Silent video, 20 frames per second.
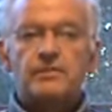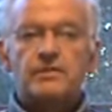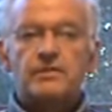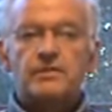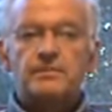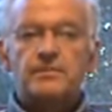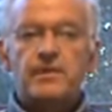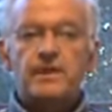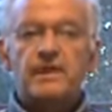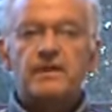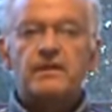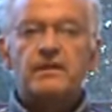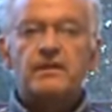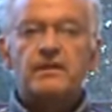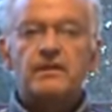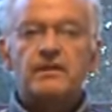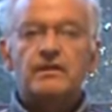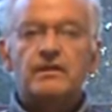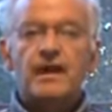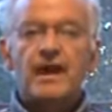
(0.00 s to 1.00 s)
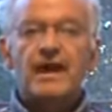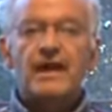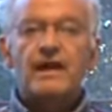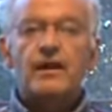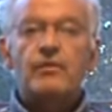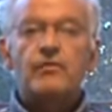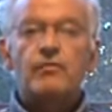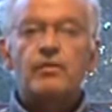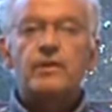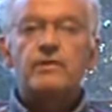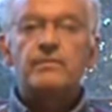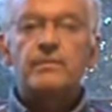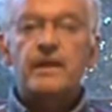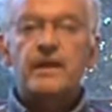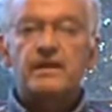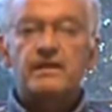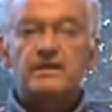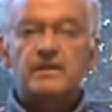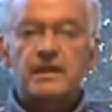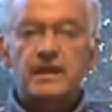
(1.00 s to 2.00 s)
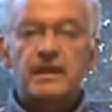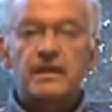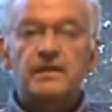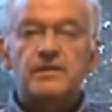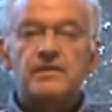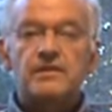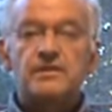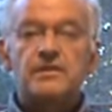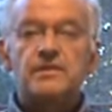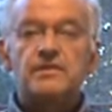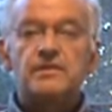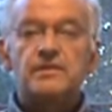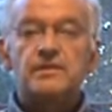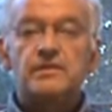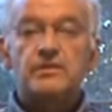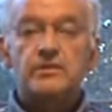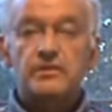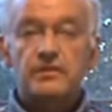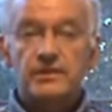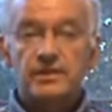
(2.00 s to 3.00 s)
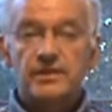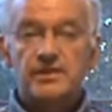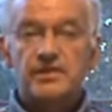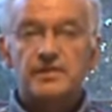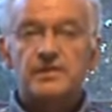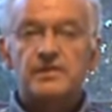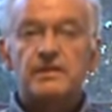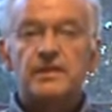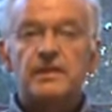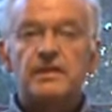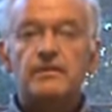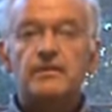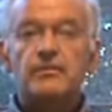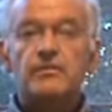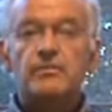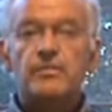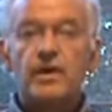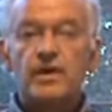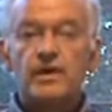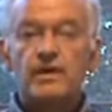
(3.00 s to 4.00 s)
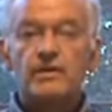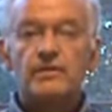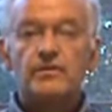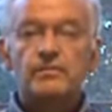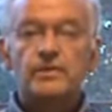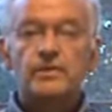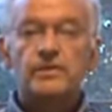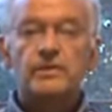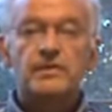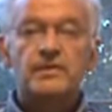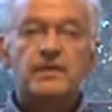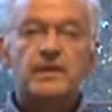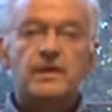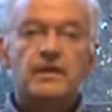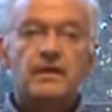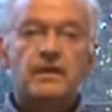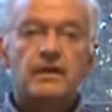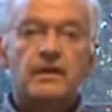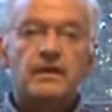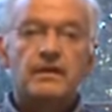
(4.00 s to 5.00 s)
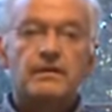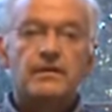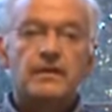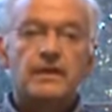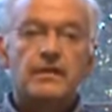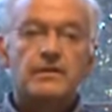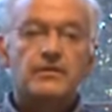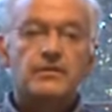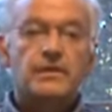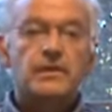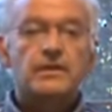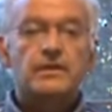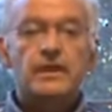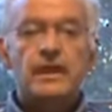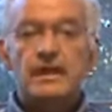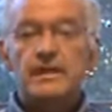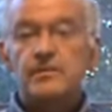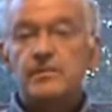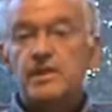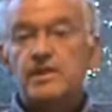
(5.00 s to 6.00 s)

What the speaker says: depending on how one maintains this inner bond with the other, it can